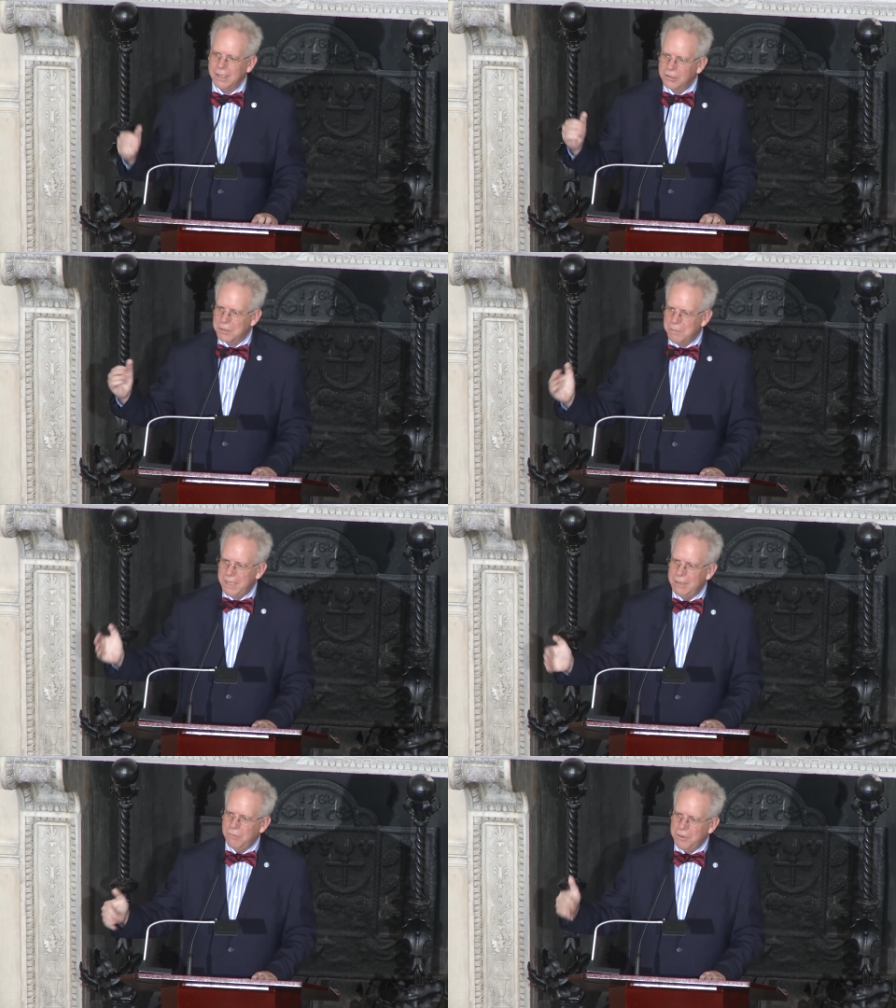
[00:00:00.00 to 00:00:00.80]
could
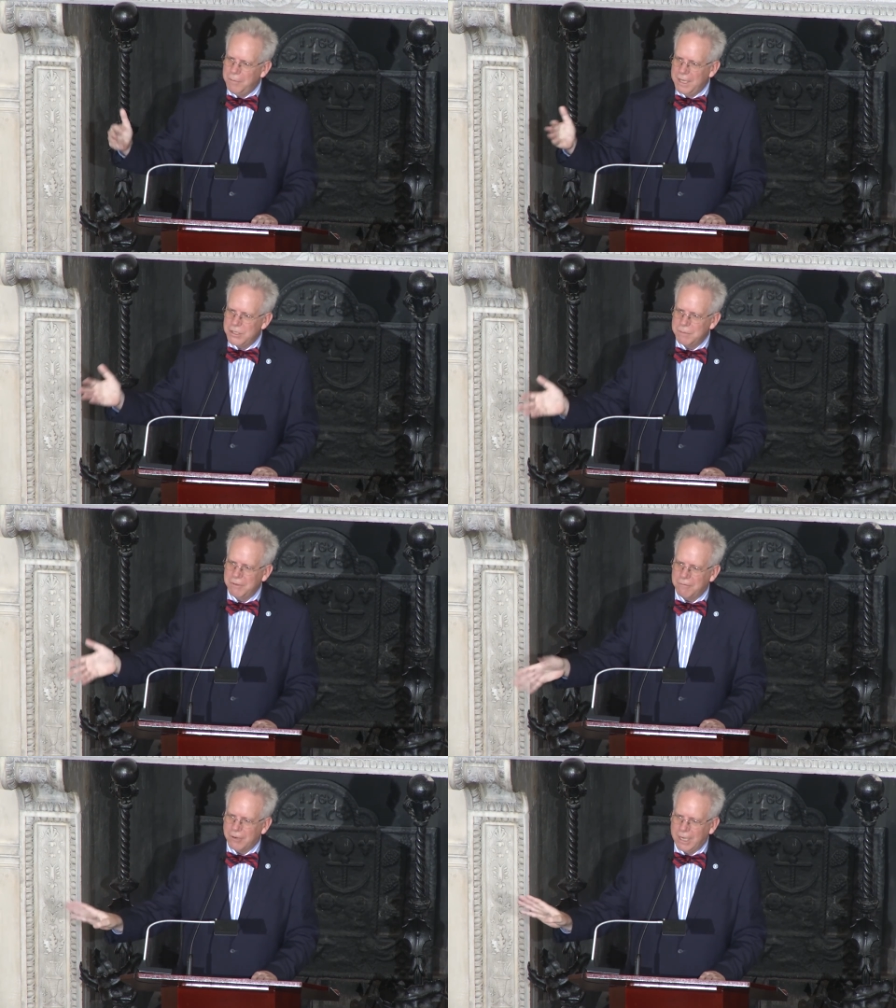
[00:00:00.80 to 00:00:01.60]
meet with
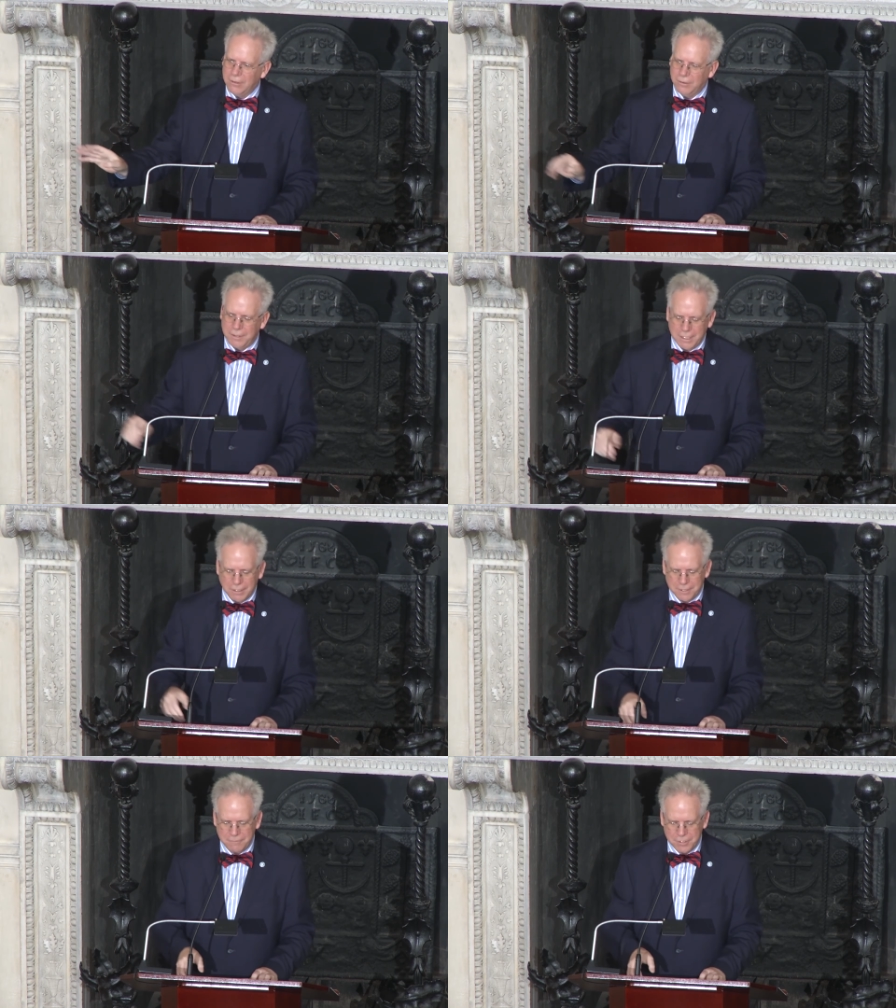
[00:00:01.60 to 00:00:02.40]
Benjamin Franklin, the
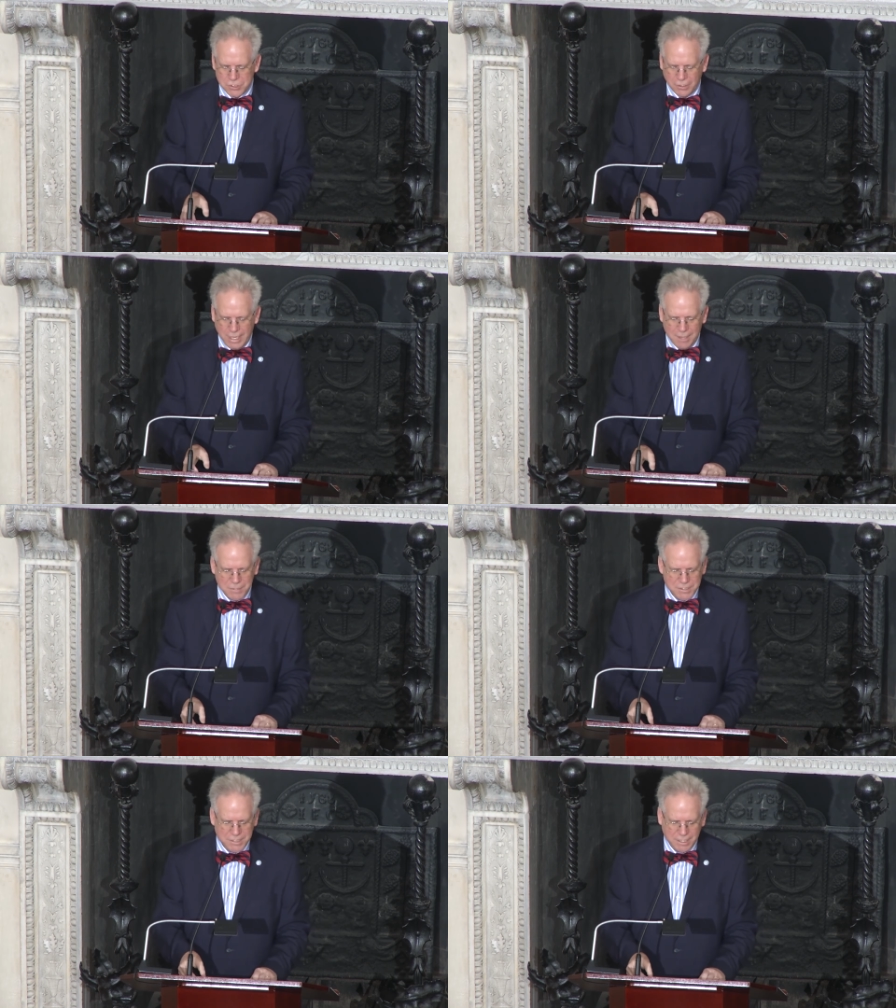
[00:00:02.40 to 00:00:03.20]
unofficial
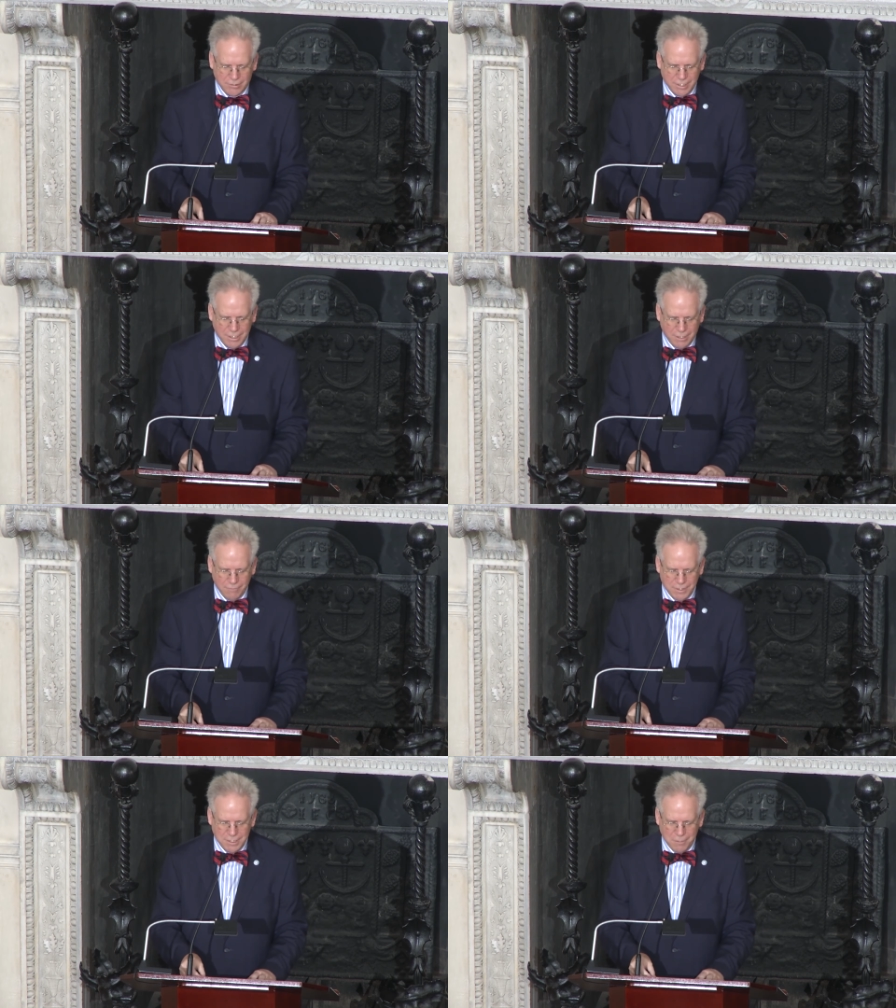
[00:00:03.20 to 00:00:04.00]
emissary
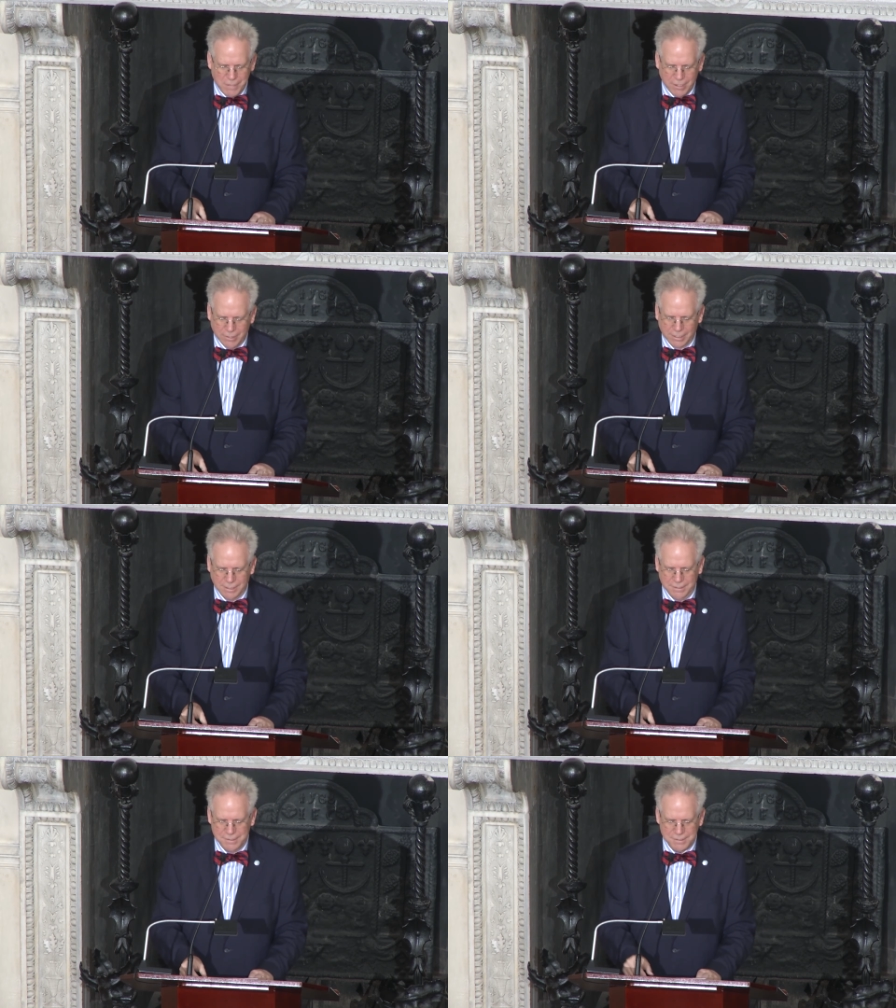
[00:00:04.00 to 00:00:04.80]
of the
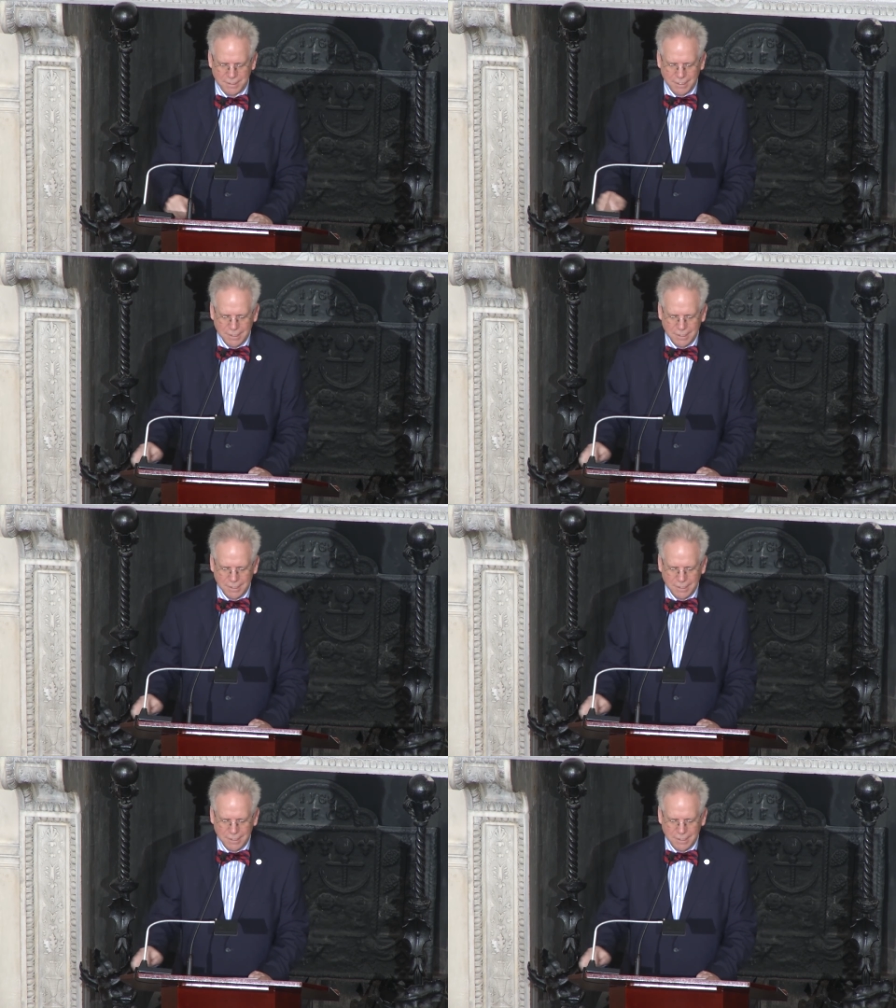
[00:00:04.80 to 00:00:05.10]
Americans.